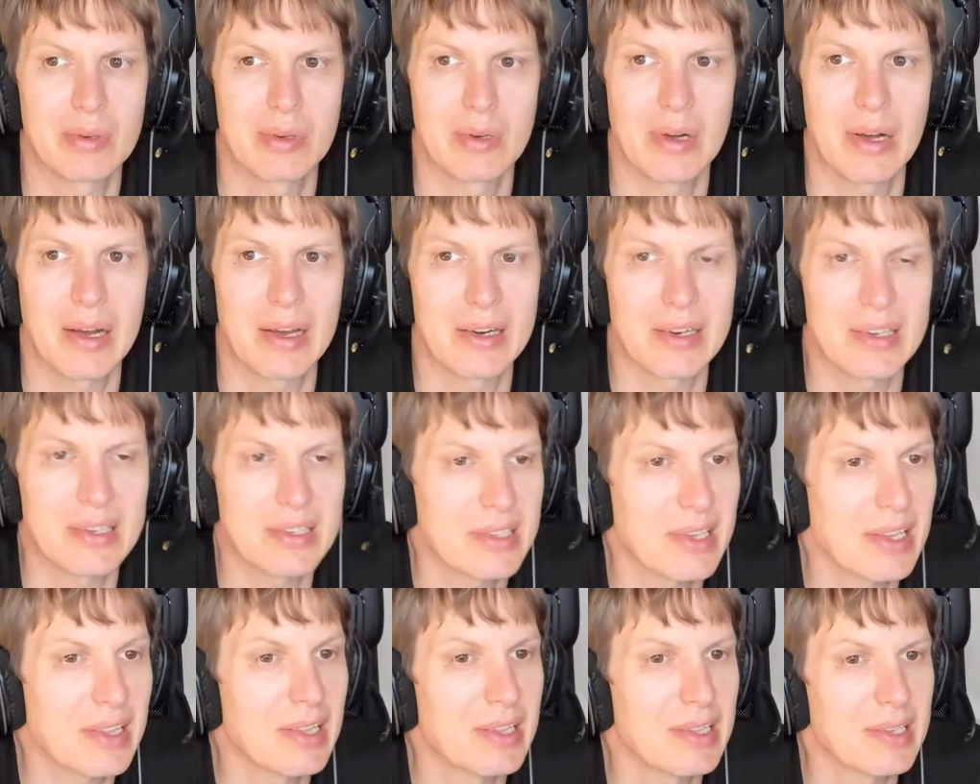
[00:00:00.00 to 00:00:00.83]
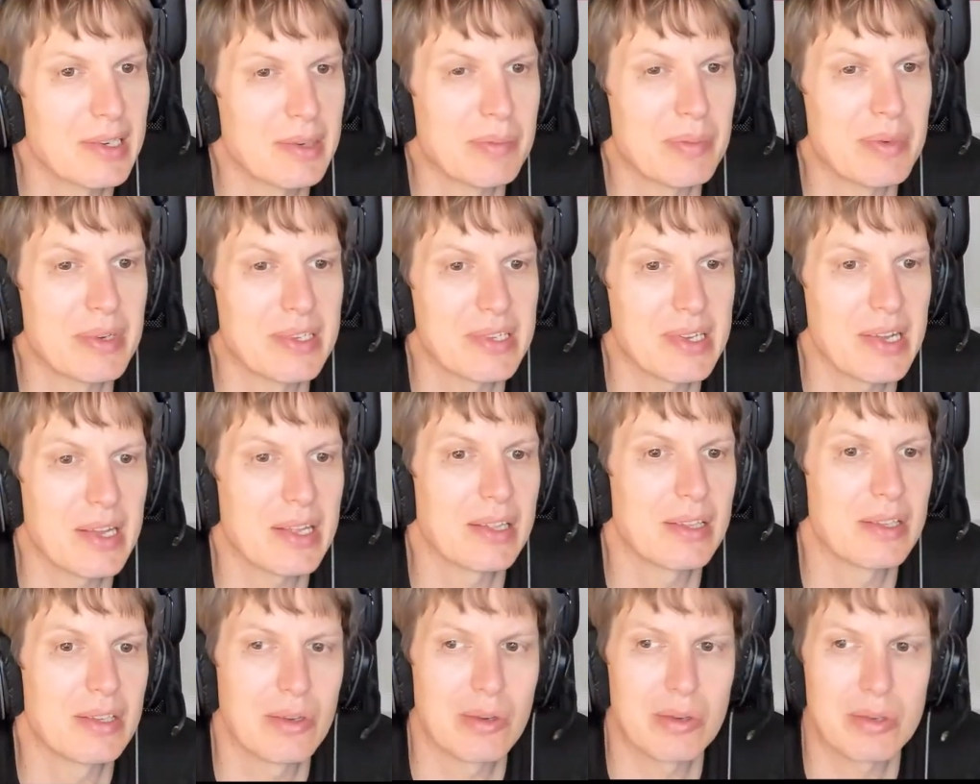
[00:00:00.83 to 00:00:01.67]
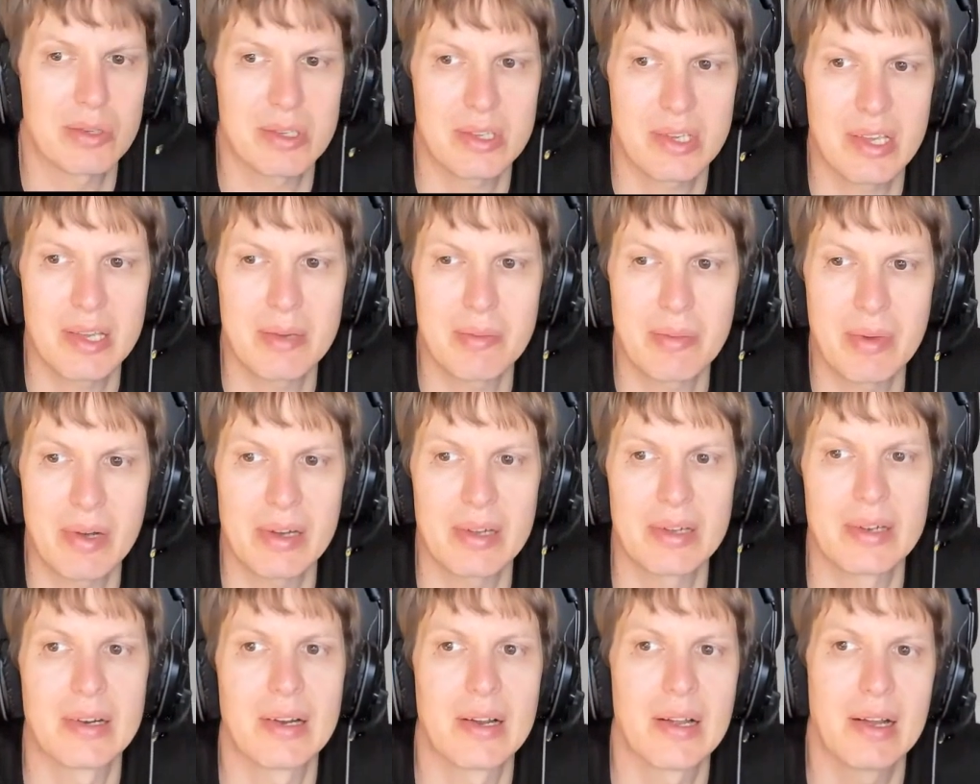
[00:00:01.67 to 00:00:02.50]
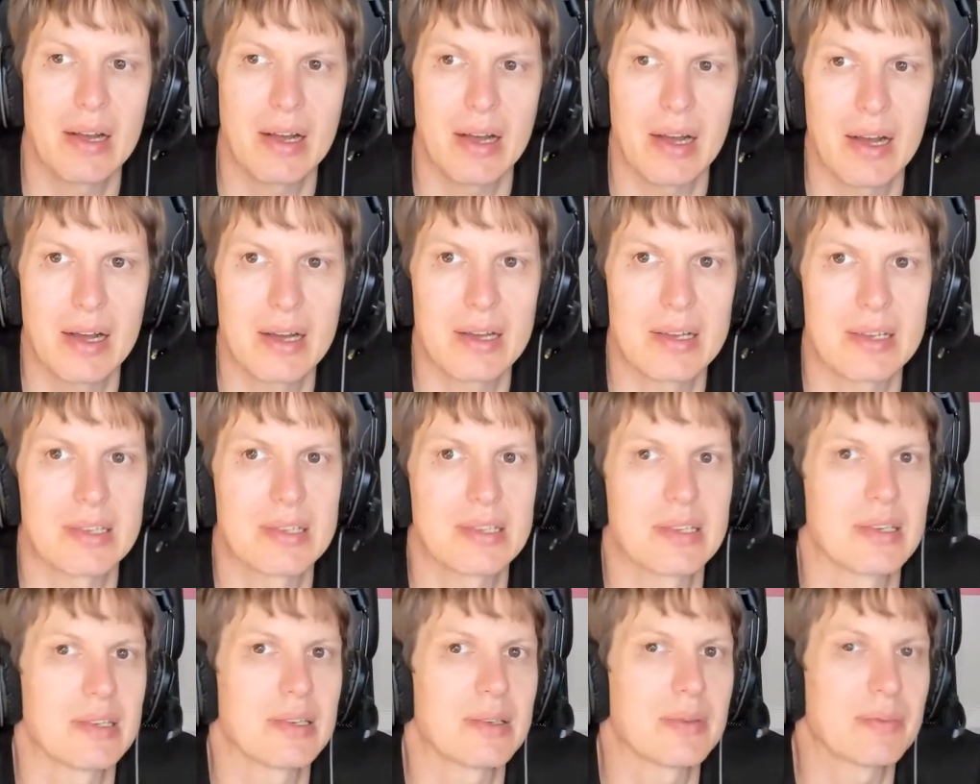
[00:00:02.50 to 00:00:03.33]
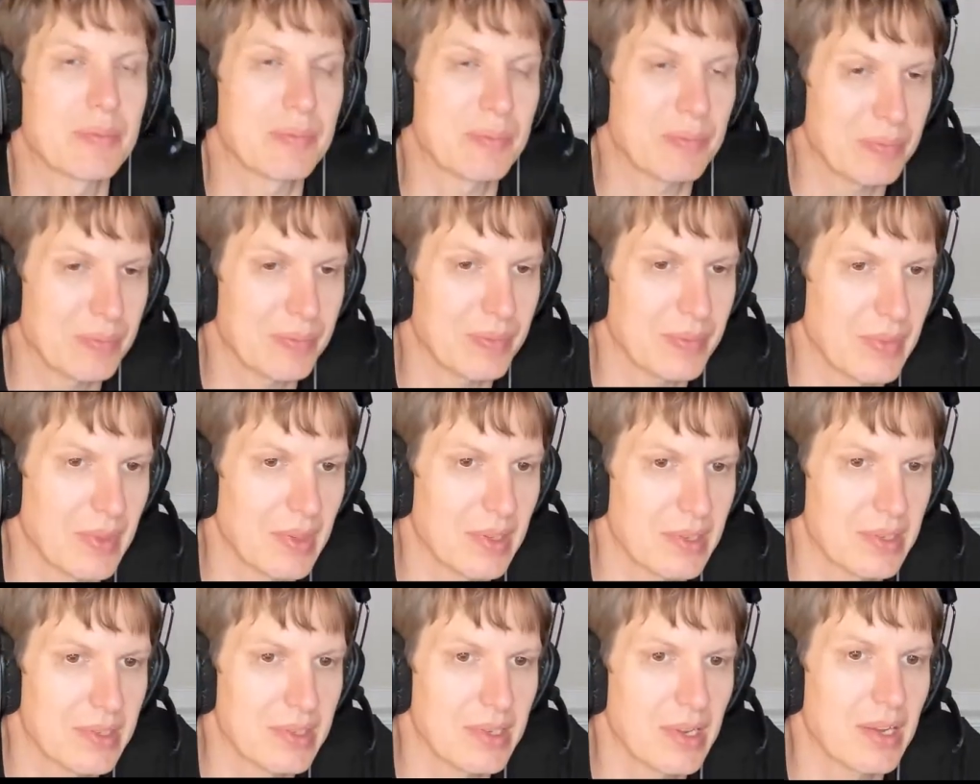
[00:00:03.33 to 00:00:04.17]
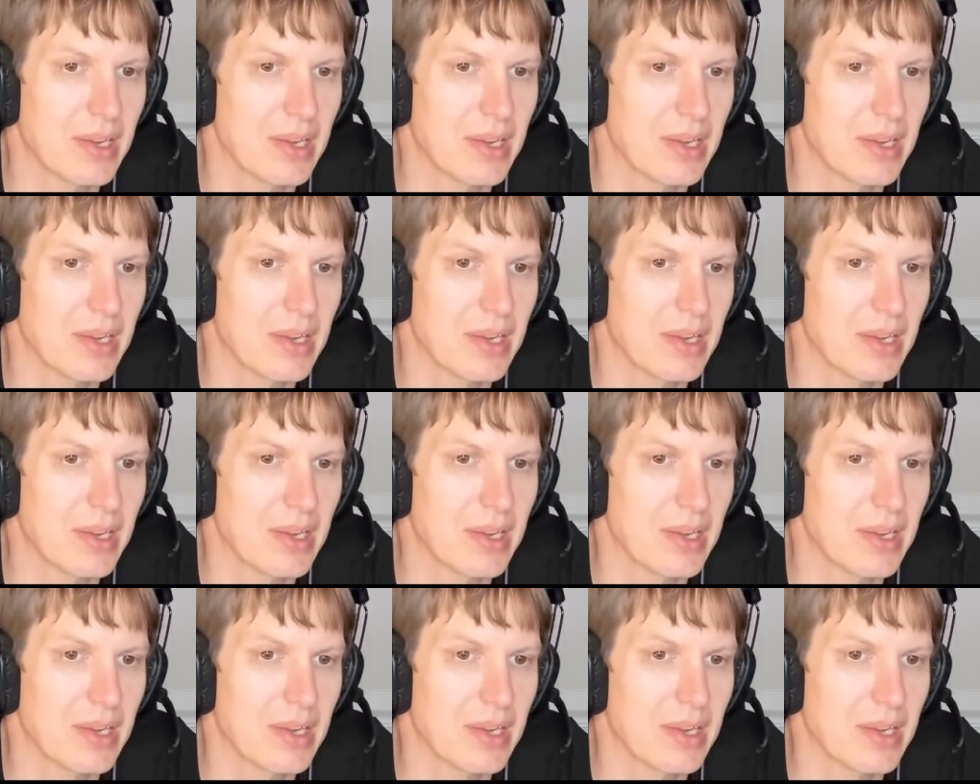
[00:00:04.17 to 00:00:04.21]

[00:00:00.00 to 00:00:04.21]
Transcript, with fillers: understand and represent your schema as a, mm,